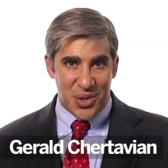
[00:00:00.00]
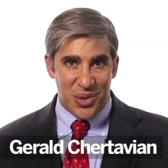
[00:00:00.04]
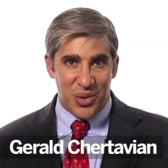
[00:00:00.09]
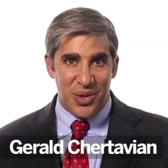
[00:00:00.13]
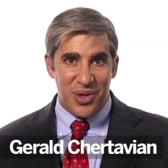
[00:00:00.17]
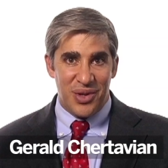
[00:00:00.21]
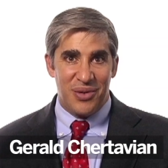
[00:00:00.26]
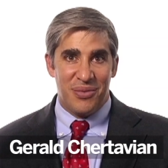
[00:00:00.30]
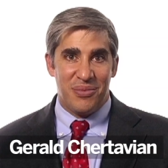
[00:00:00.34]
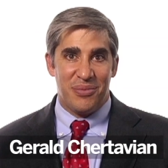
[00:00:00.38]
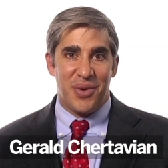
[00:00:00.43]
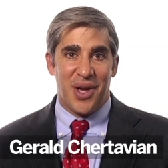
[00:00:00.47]

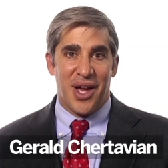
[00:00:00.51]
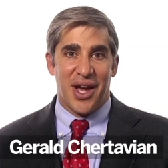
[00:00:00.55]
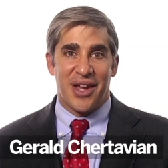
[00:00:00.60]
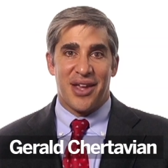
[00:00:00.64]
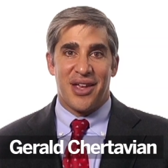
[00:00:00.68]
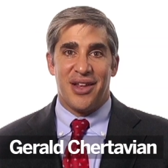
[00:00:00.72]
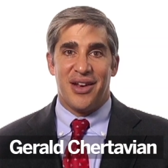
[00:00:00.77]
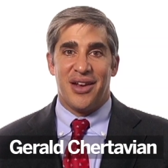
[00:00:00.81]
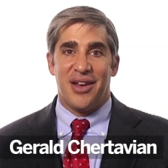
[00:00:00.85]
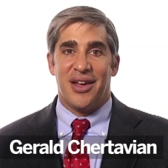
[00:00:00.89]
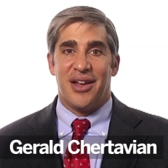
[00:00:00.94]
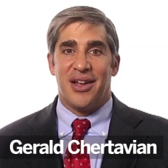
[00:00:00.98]
School
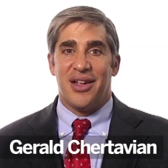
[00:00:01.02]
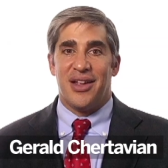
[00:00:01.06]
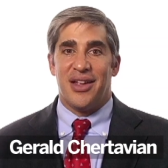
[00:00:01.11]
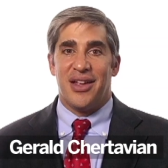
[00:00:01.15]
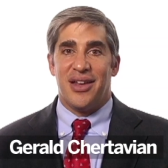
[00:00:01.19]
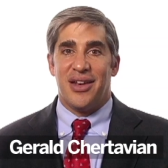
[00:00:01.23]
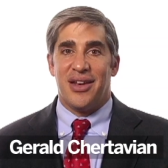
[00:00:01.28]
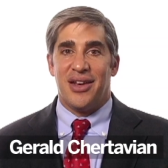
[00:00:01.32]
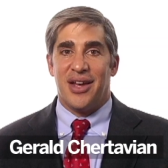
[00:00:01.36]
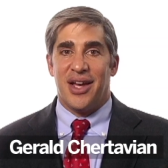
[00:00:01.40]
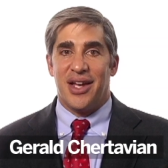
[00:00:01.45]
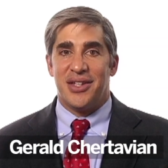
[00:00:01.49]
back in, uh,
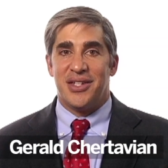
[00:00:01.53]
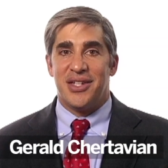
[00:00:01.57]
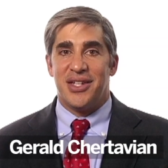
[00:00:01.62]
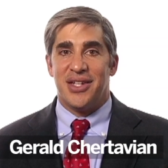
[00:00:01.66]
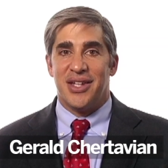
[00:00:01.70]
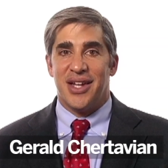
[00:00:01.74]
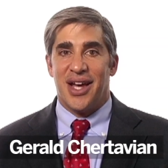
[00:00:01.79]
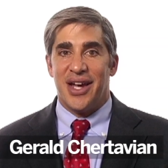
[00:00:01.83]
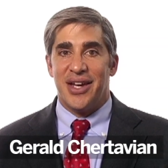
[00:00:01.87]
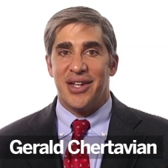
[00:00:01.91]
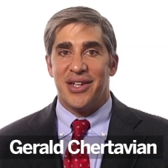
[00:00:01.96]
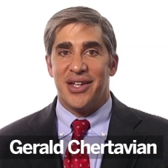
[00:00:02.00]
in
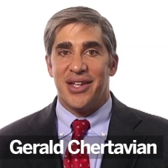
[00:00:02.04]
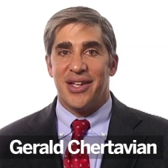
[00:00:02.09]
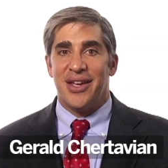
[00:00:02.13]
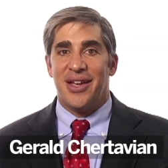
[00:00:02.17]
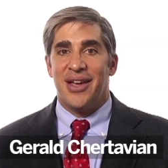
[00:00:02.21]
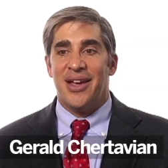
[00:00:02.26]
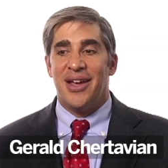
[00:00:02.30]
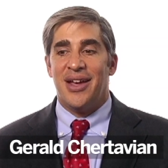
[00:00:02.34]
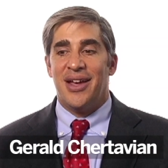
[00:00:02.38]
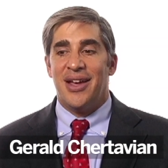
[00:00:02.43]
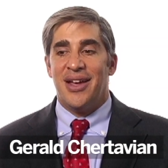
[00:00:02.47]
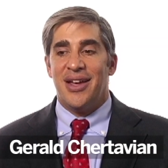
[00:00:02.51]
1990,
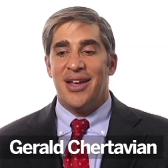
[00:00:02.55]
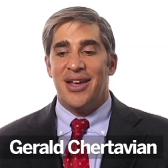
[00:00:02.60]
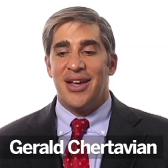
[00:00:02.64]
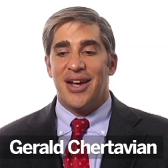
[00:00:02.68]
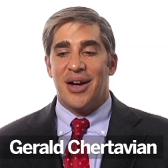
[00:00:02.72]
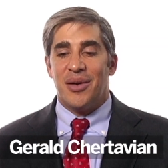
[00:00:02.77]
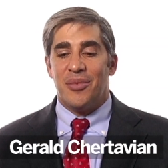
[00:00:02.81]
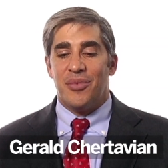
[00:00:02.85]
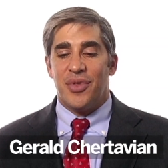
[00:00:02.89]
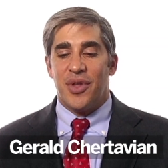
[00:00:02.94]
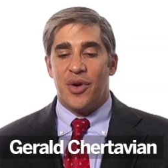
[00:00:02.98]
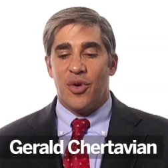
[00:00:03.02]

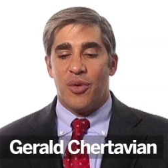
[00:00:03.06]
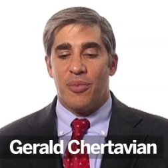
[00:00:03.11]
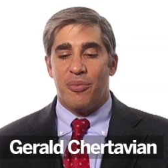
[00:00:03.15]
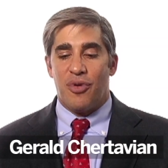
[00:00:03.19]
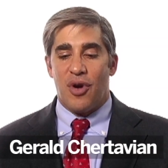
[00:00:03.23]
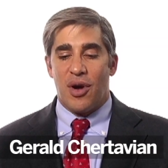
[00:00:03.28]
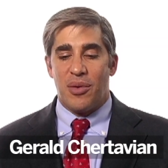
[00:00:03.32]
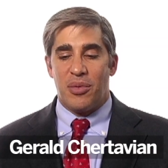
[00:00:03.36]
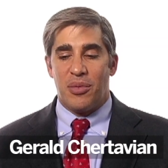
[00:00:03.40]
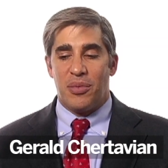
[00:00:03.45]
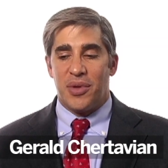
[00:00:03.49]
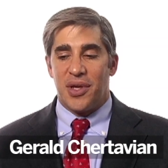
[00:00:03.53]
um, there were
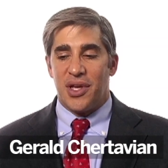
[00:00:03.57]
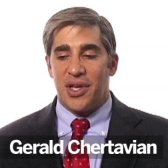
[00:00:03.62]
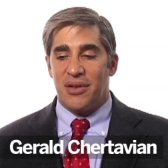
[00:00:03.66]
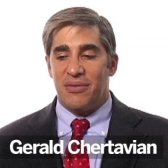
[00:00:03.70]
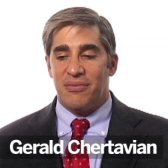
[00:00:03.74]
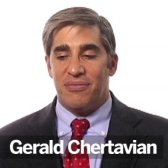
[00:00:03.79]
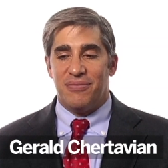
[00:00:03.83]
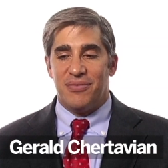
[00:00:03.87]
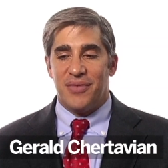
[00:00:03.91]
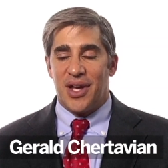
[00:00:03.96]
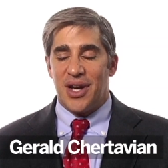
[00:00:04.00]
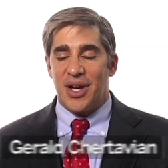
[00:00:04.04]
probably,
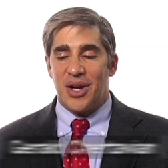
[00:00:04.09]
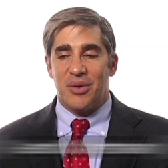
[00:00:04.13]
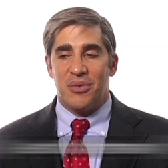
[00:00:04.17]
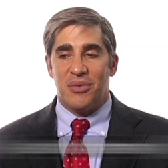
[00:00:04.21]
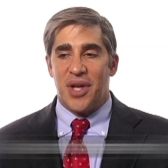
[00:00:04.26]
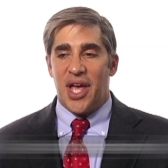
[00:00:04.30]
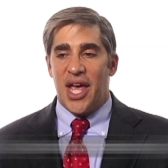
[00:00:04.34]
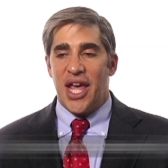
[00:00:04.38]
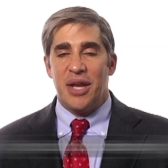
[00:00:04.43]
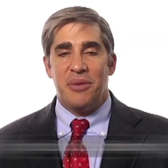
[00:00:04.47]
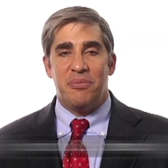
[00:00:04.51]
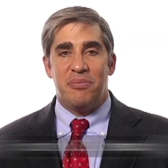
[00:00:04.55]
I don't know,
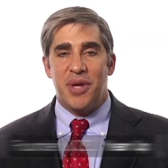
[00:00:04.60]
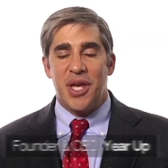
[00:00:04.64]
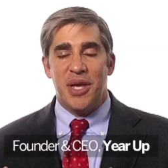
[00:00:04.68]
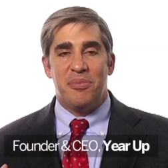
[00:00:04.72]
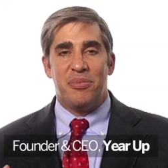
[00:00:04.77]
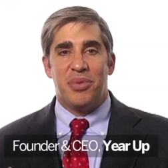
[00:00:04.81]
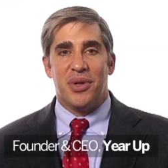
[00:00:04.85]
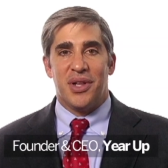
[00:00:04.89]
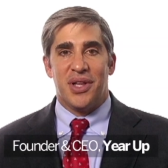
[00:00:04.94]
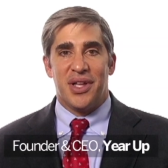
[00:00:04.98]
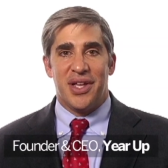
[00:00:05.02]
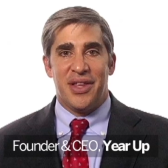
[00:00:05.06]
eight
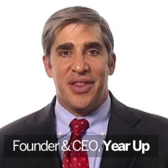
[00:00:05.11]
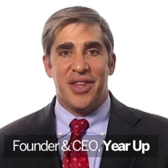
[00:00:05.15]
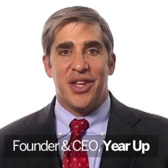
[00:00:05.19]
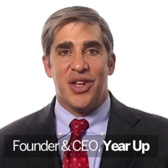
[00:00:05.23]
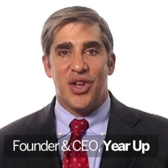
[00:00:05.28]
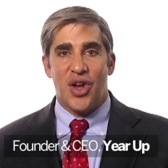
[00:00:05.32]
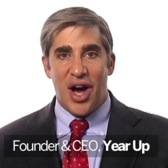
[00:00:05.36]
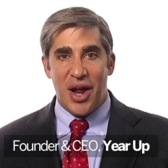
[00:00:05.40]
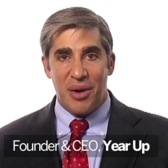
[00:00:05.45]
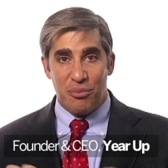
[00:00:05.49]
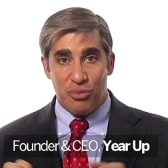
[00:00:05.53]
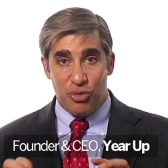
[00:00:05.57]
people in the
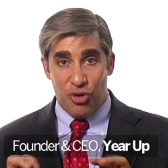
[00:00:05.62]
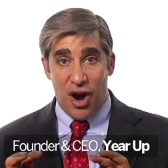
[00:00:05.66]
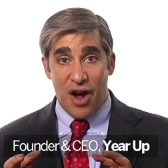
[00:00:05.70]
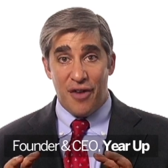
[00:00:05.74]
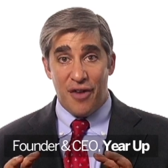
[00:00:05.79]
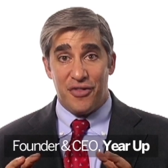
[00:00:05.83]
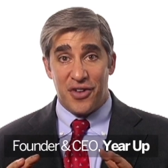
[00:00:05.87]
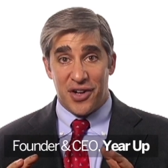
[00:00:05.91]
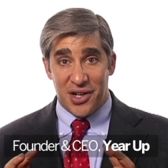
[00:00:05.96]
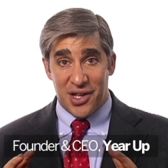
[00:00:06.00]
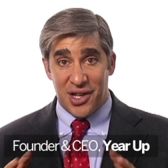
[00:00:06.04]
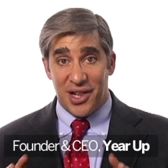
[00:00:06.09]

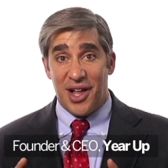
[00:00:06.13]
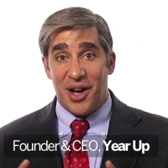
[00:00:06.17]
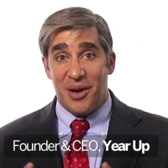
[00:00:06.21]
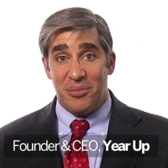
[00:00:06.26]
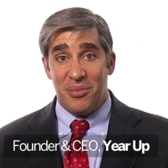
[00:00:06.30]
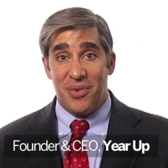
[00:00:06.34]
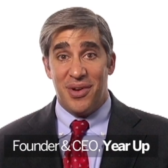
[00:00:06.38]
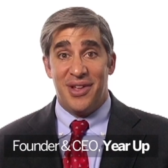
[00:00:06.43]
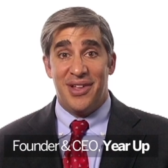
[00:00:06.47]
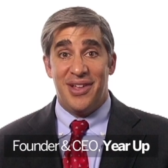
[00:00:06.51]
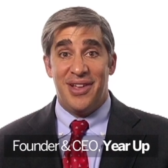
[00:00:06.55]
nonprofit club.